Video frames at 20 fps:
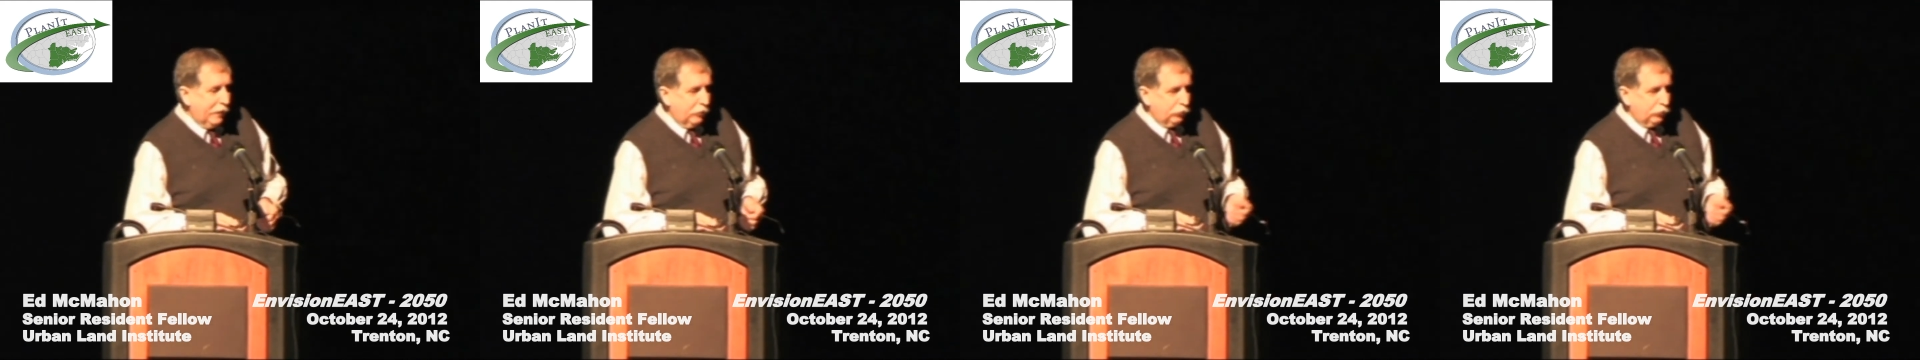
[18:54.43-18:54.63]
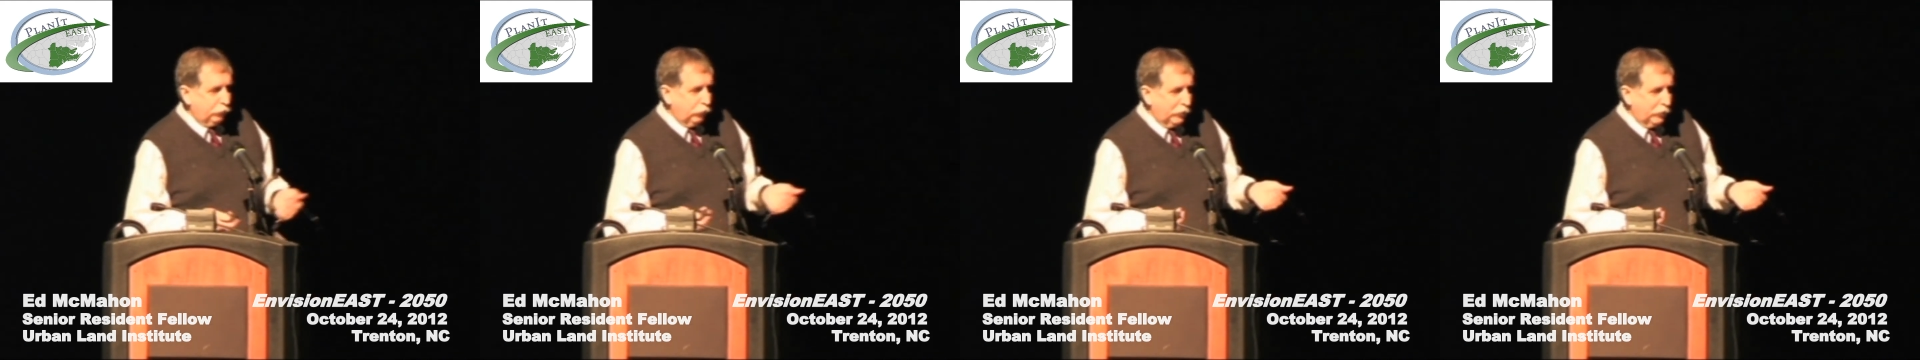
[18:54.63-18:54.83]

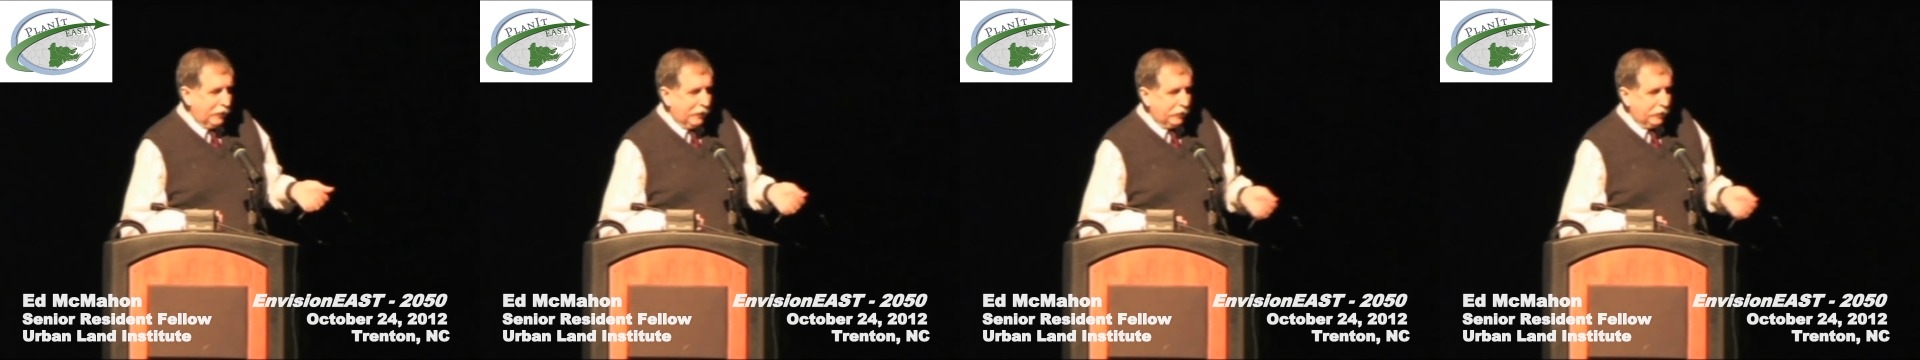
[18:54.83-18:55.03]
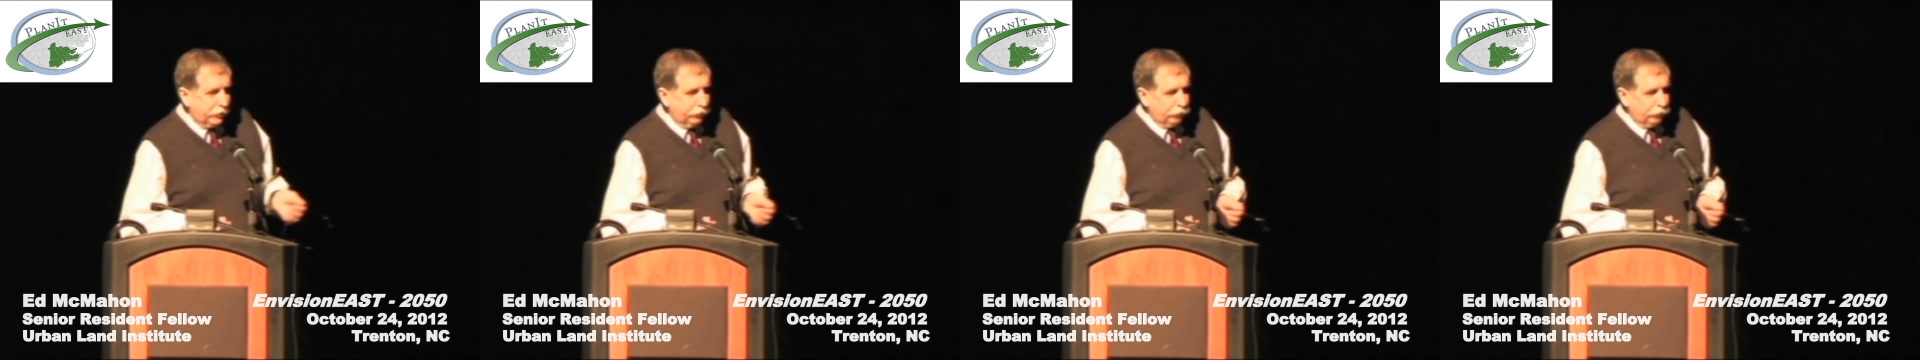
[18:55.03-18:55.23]
house full of
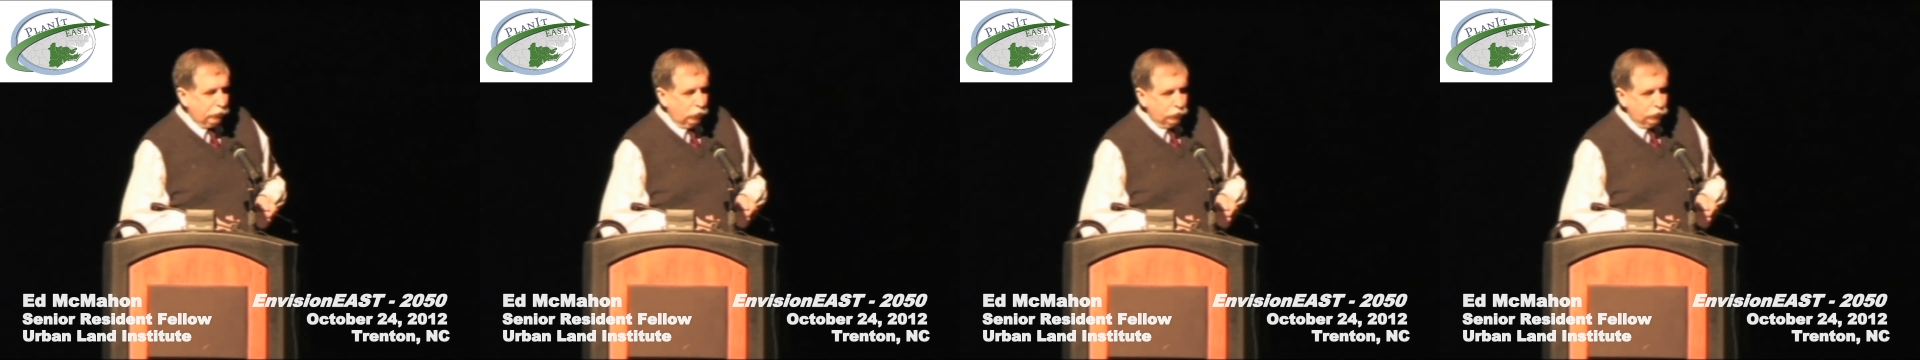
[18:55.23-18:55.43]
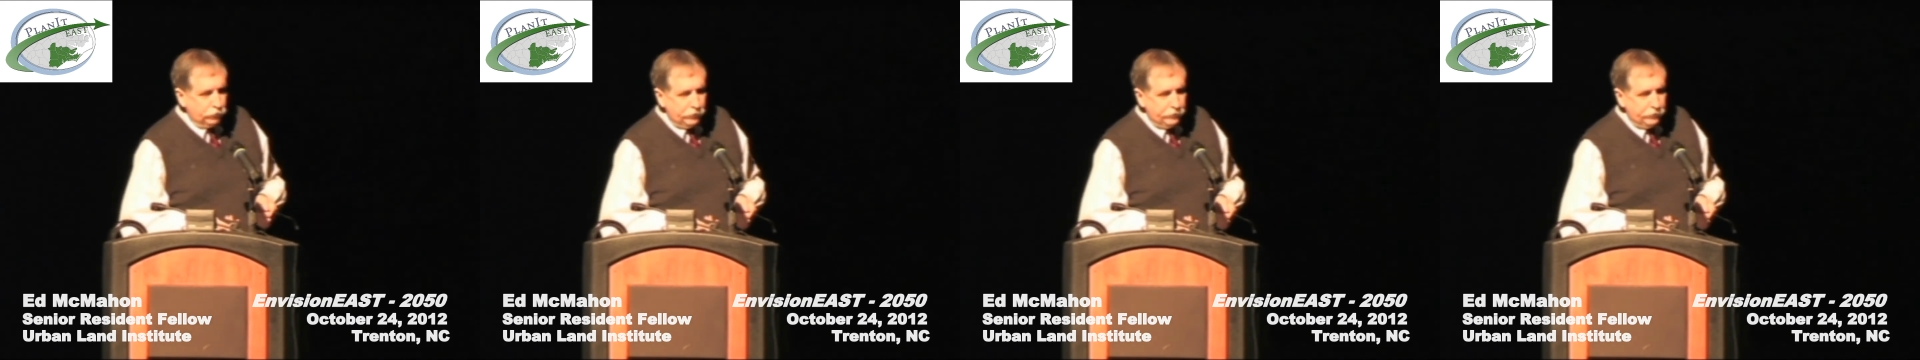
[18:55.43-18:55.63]

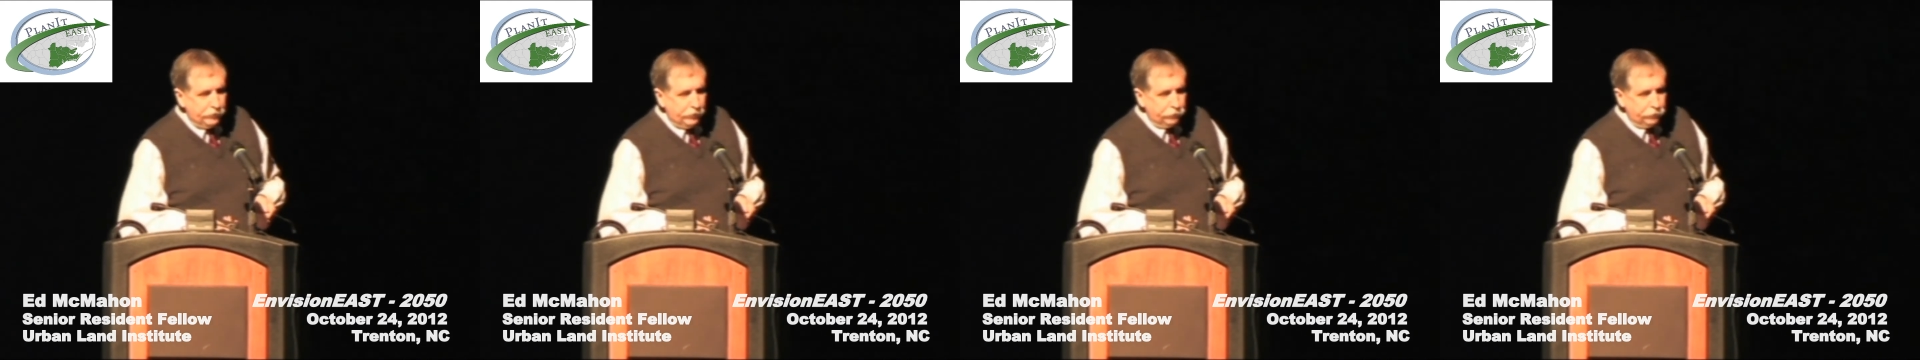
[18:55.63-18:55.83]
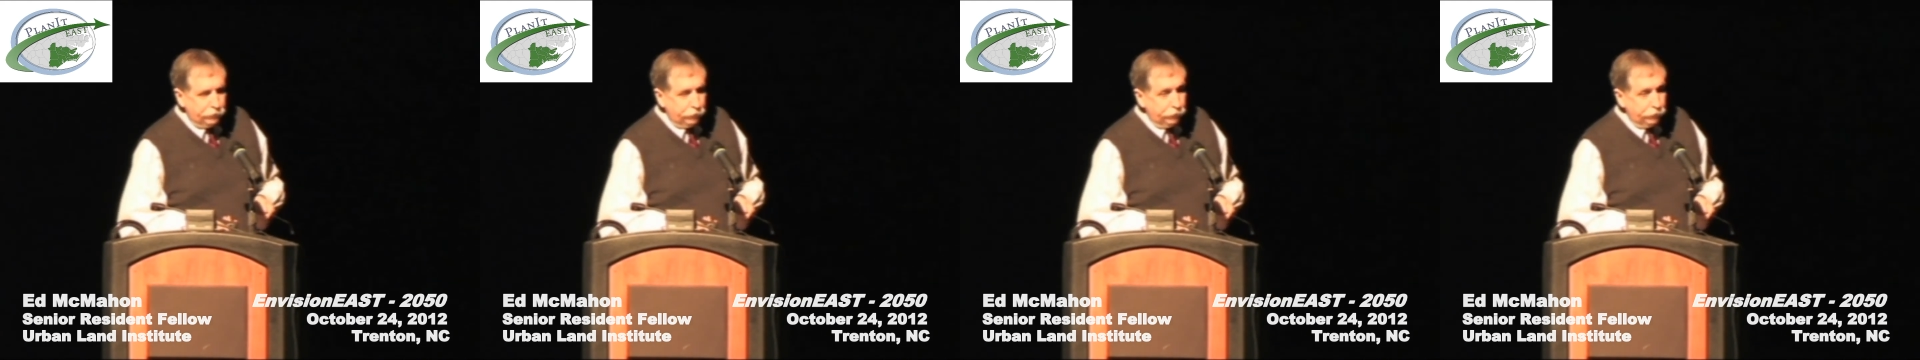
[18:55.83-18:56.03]
out-of-control
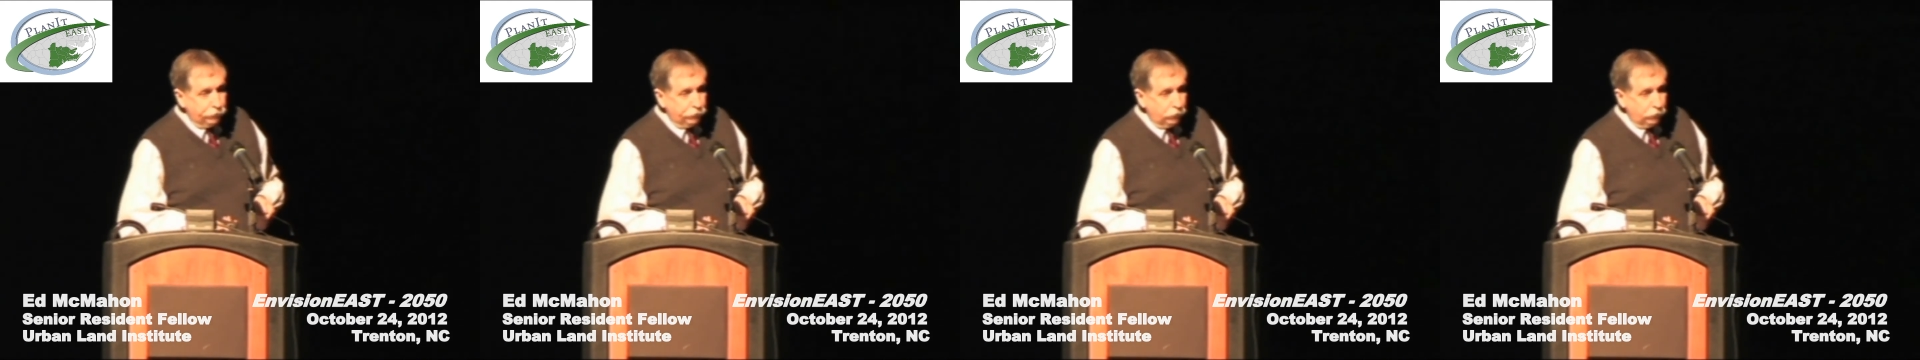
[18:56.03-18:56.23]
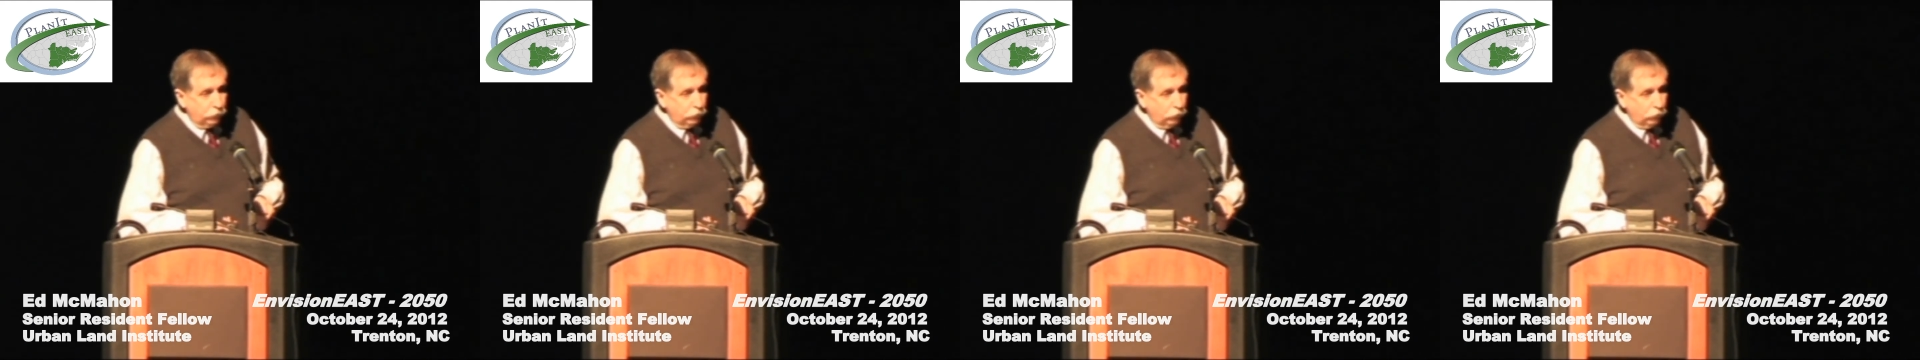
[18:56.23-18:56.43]

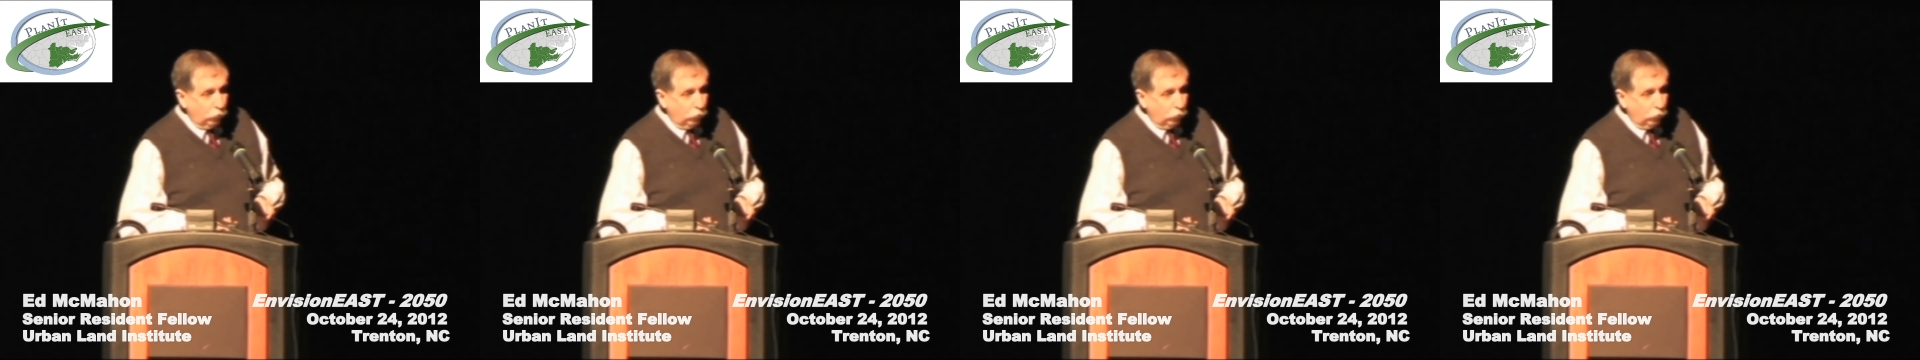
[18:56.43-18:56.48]
teenagers